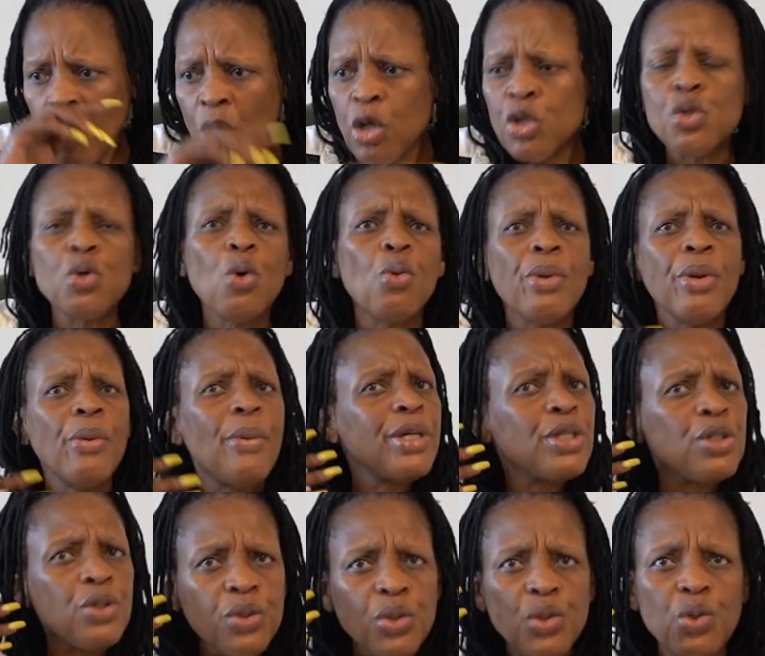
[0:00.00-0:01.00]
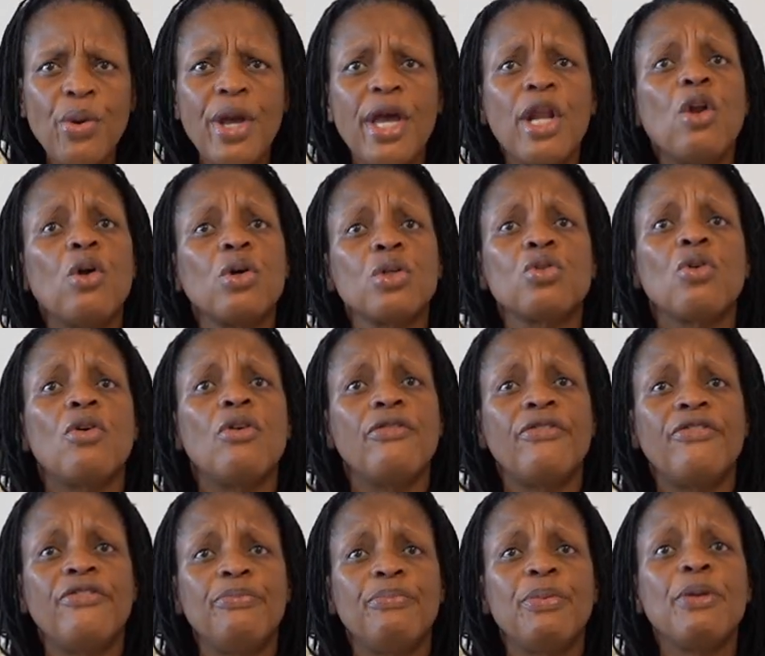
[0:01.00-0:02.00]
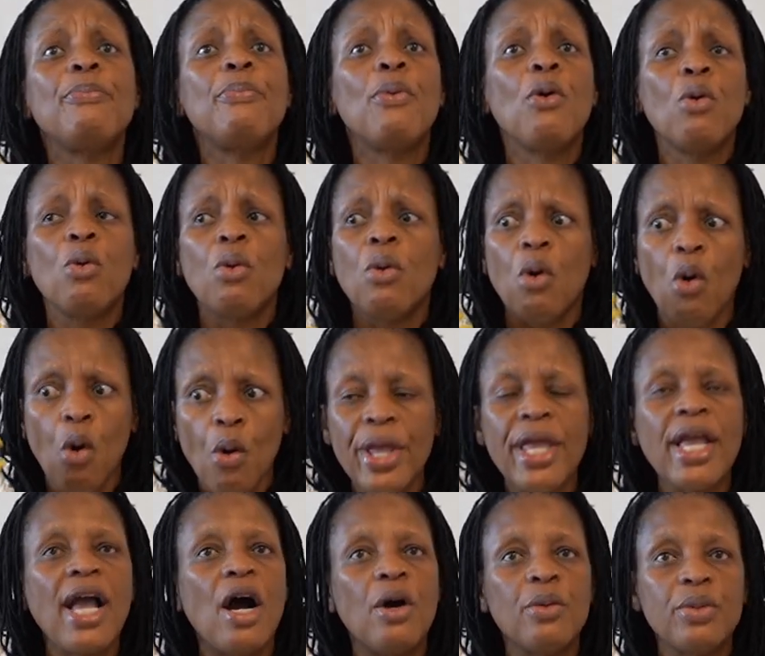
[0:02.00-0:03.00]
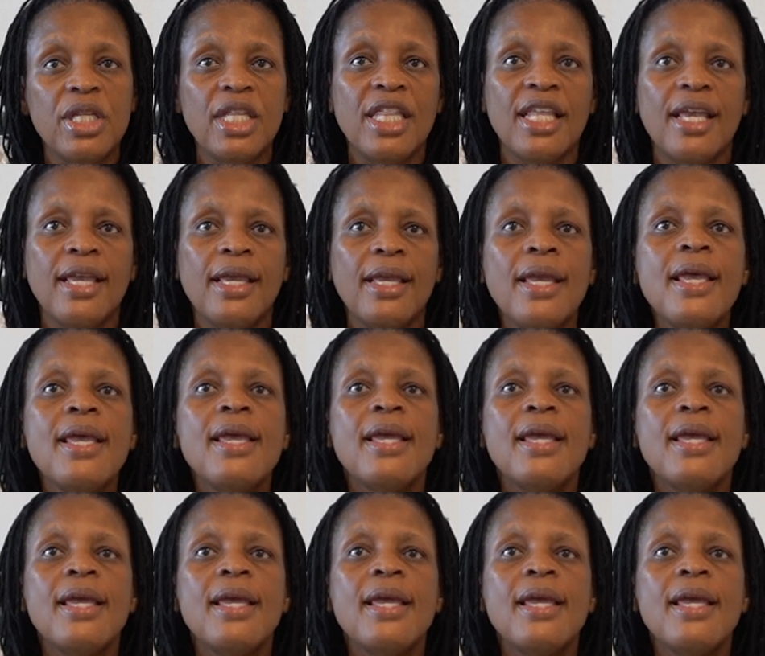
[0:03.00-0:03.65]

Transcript: So we want to do a lot of people going out there